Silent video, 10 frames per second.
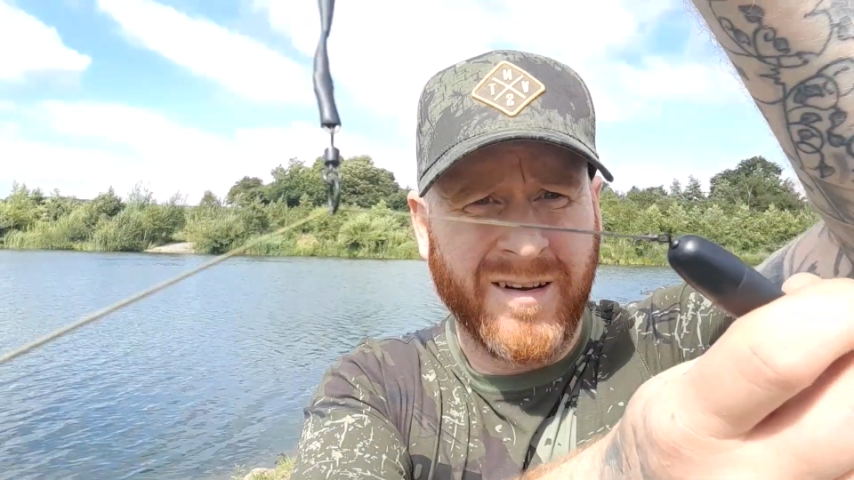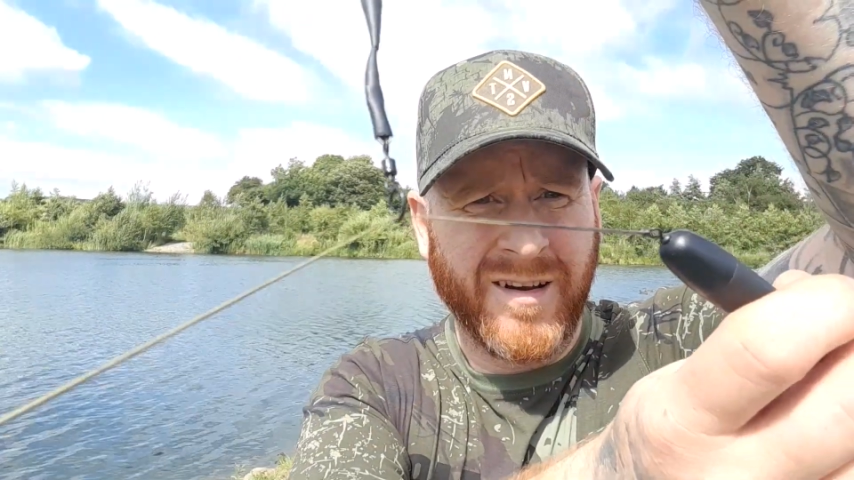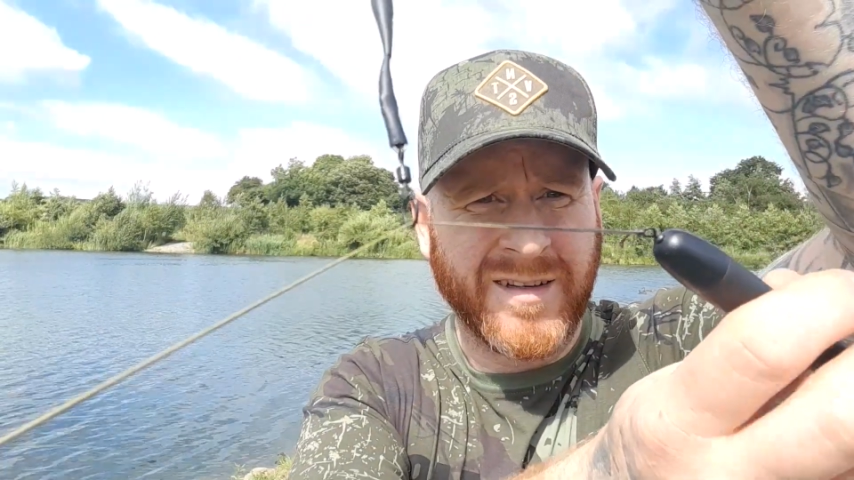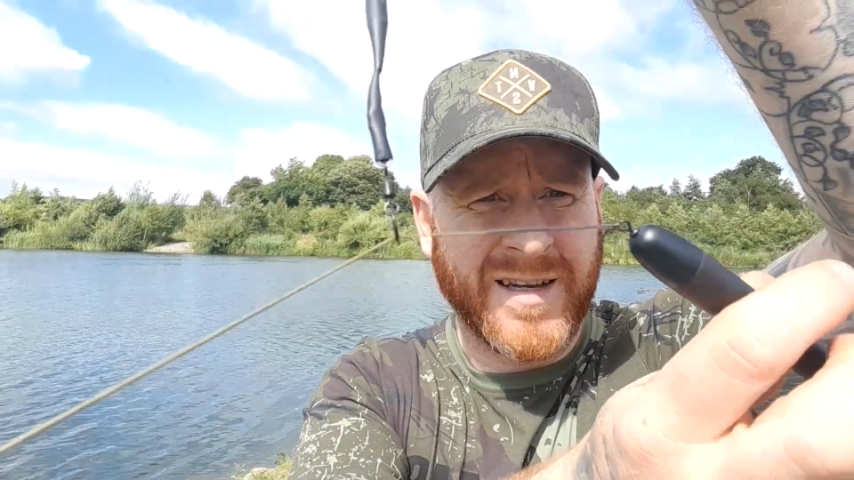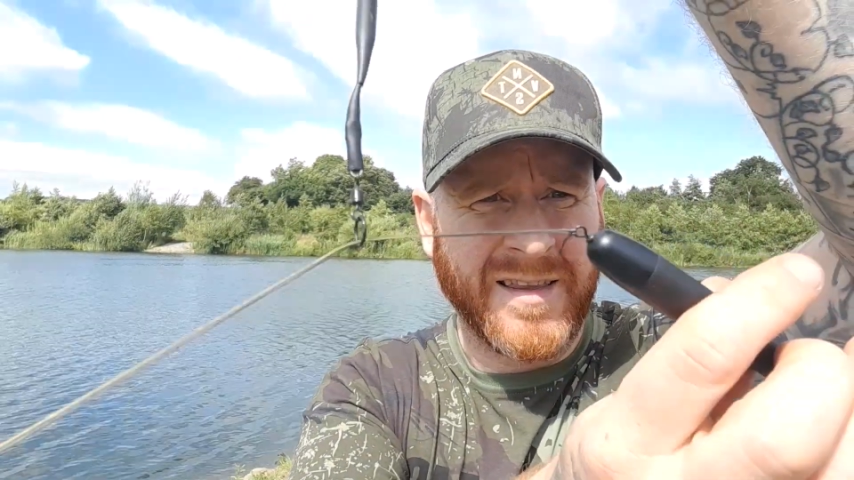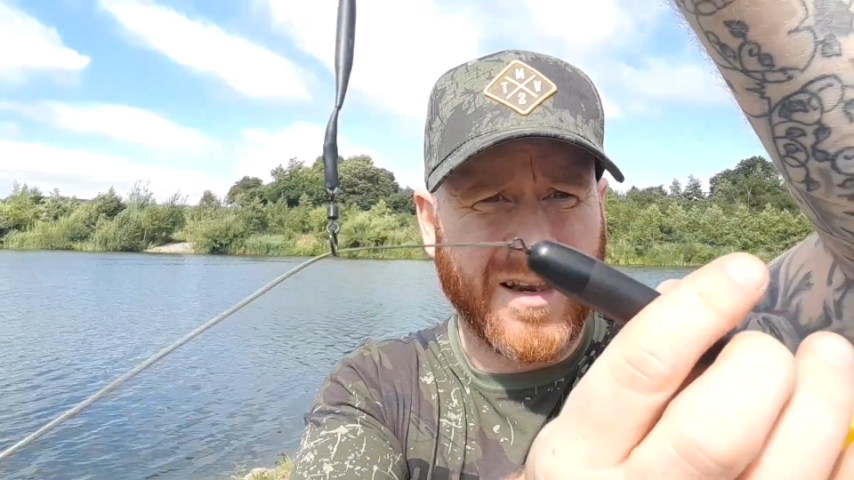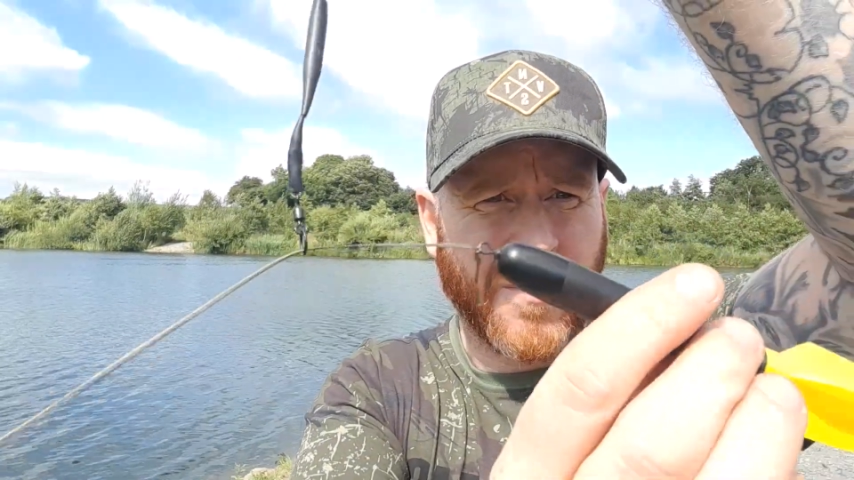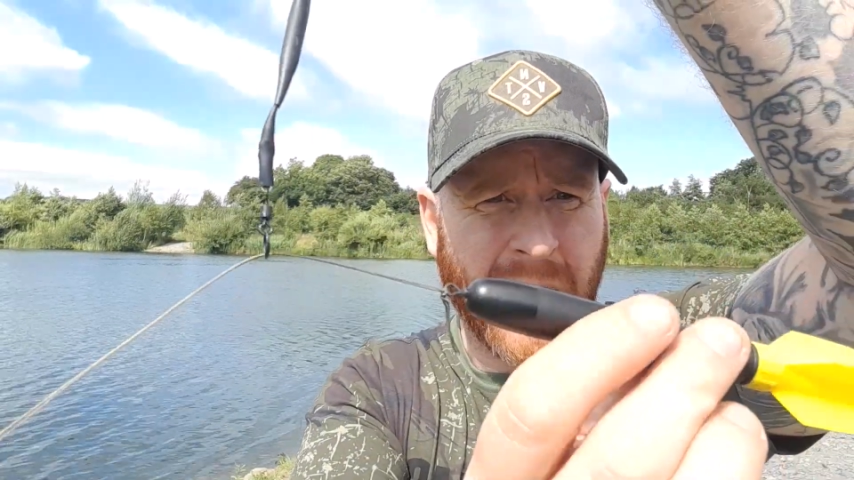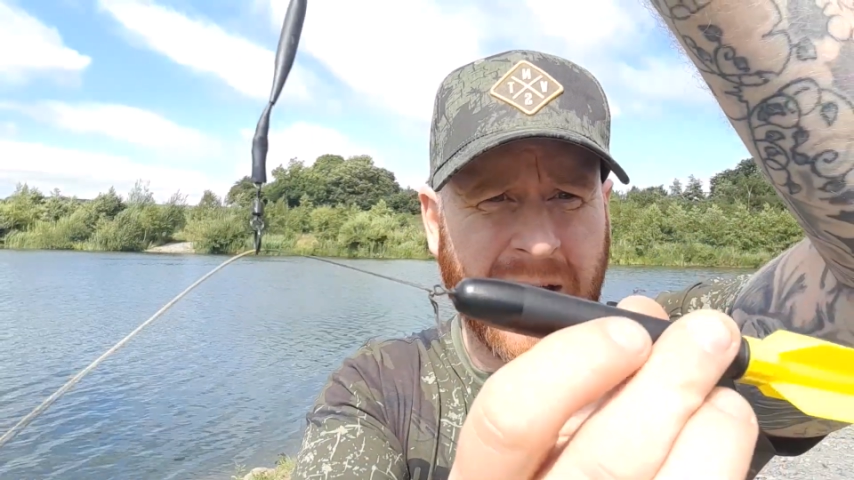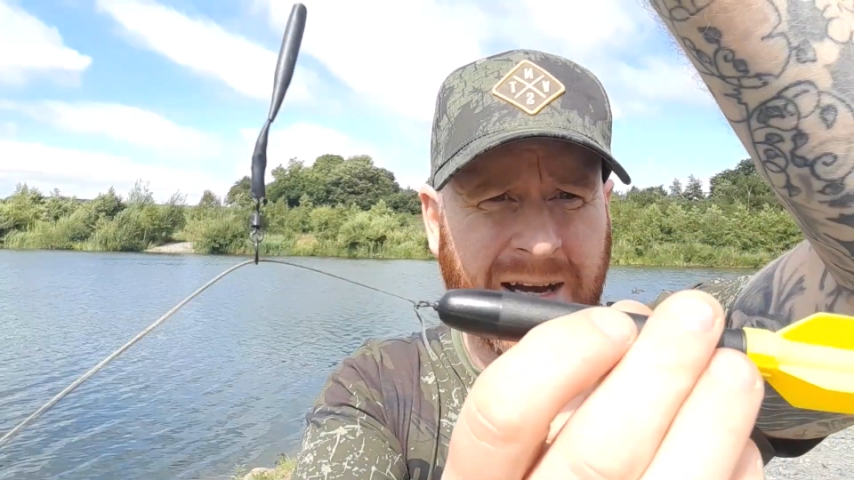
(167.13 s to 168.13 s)
At the end of the
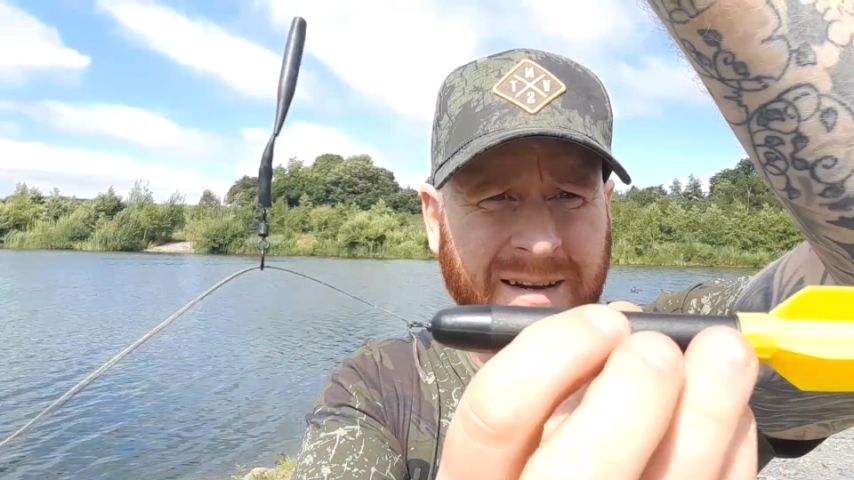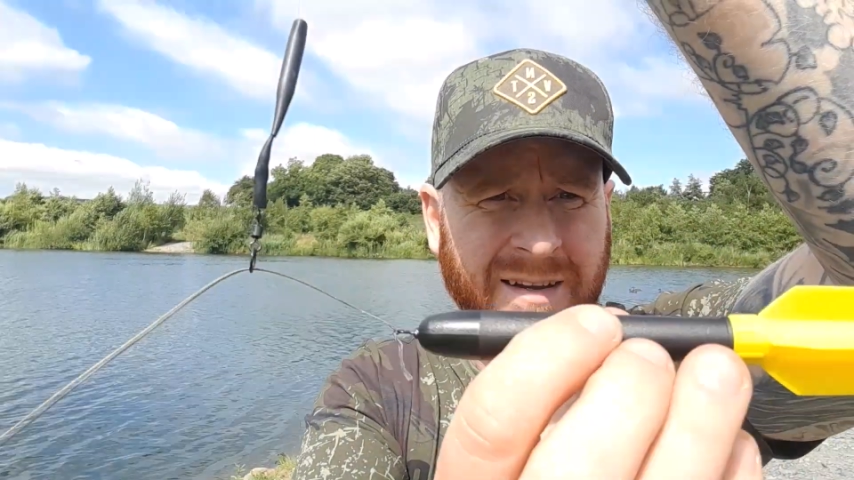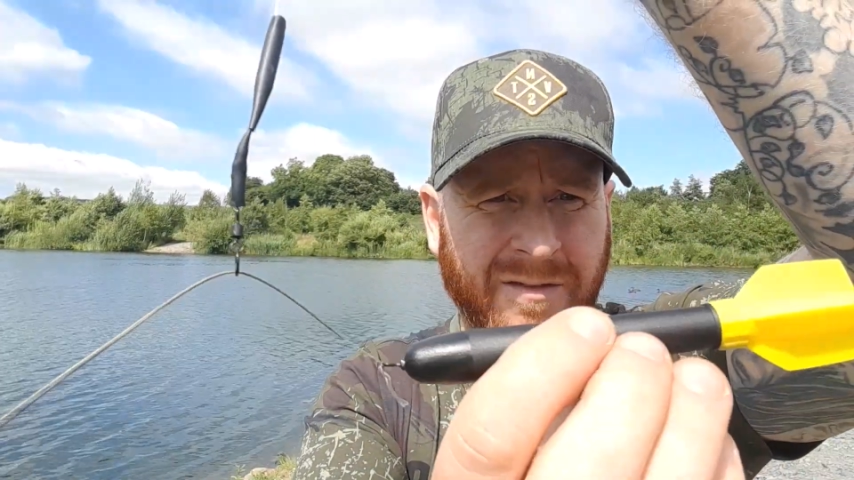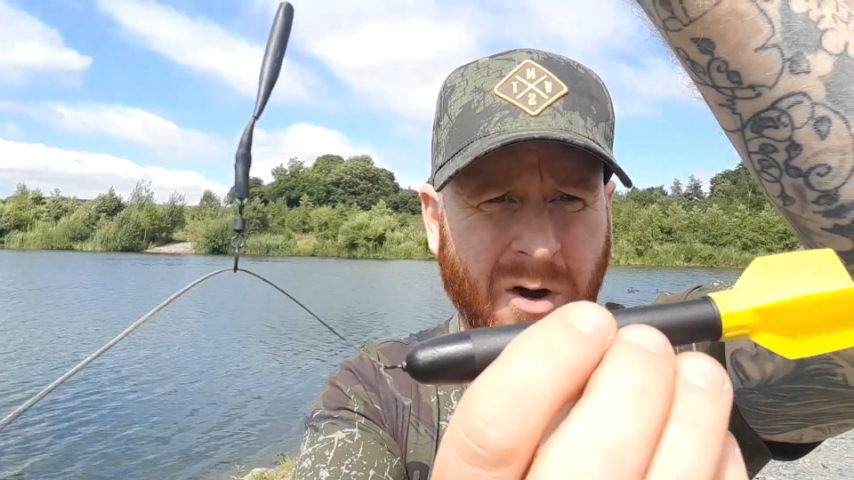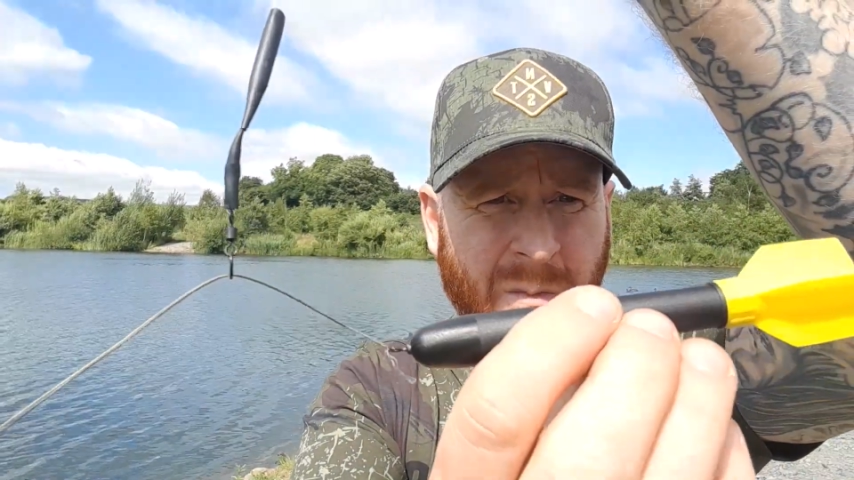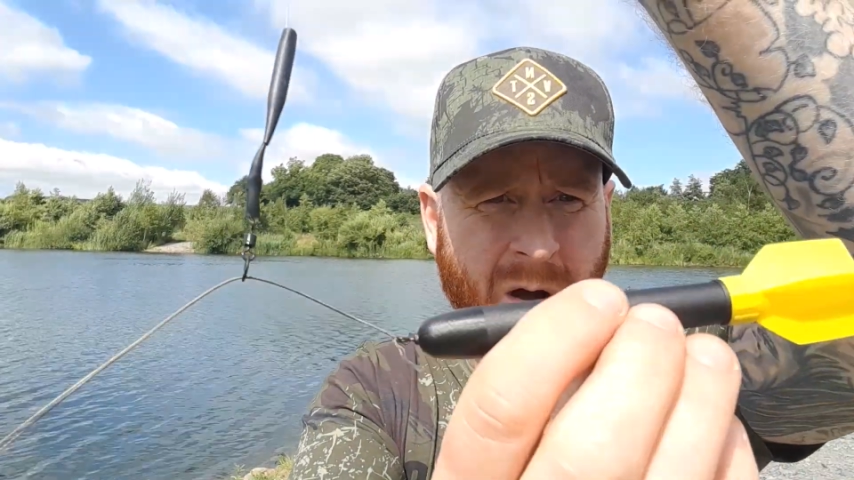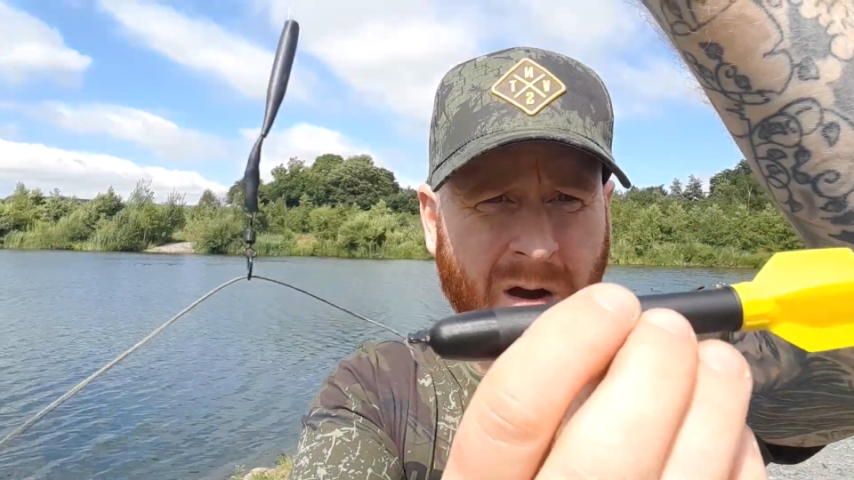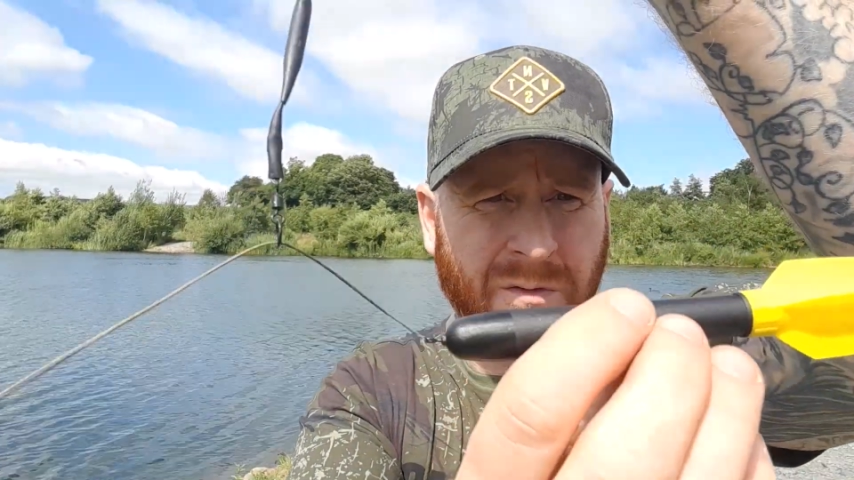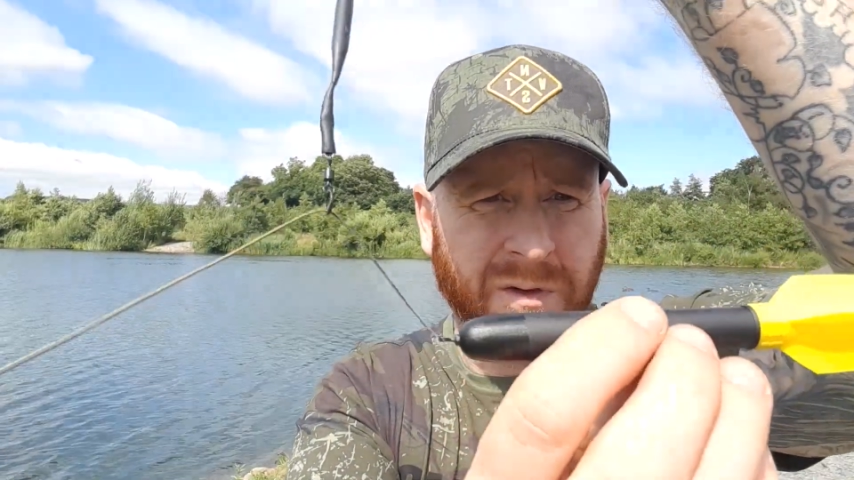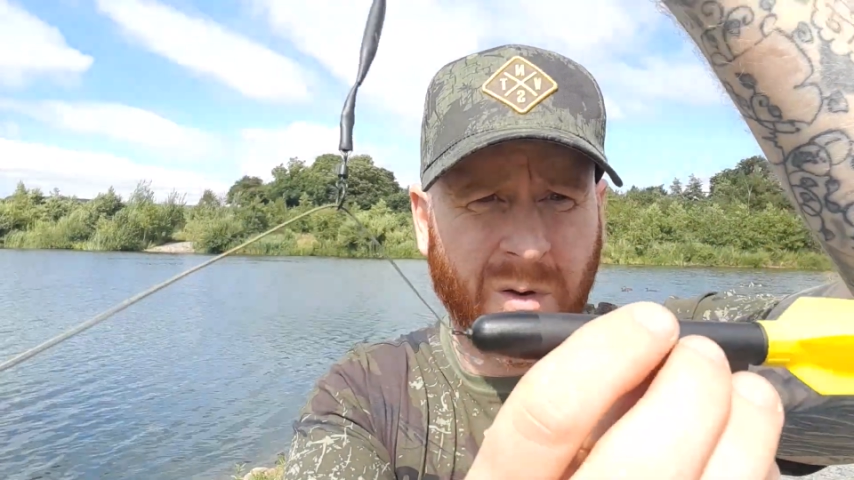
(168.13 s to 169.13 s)
braid, I've got a
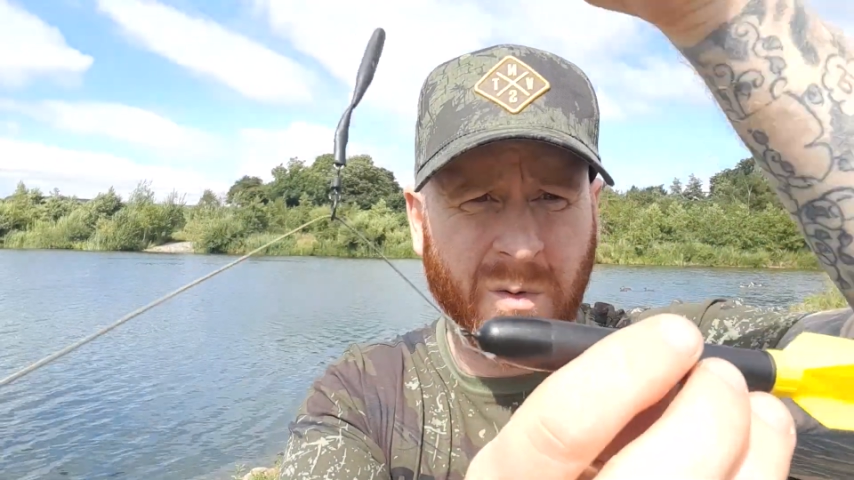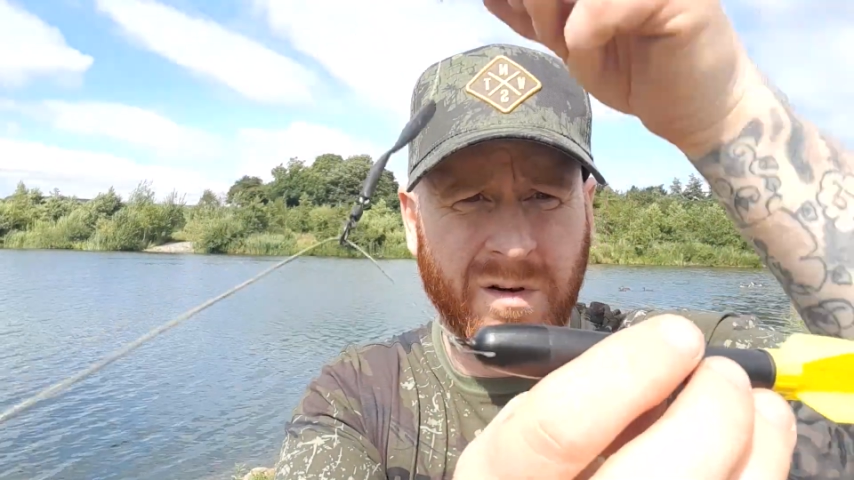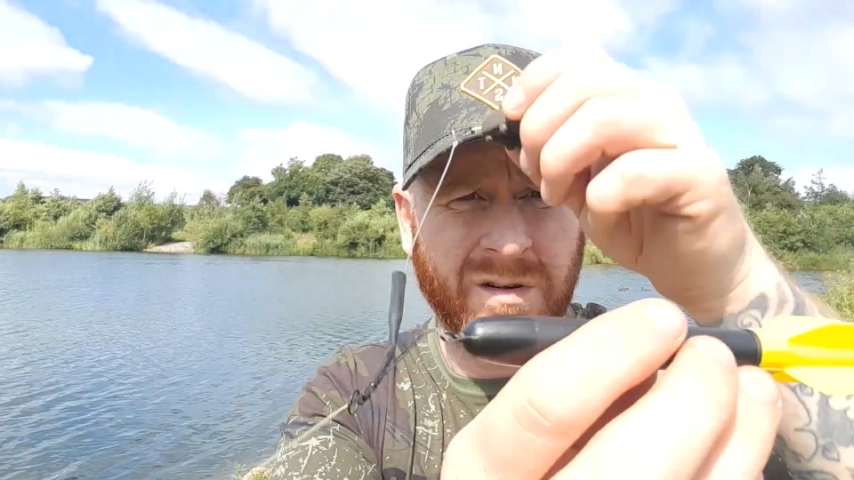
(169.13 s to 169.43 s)
marker float.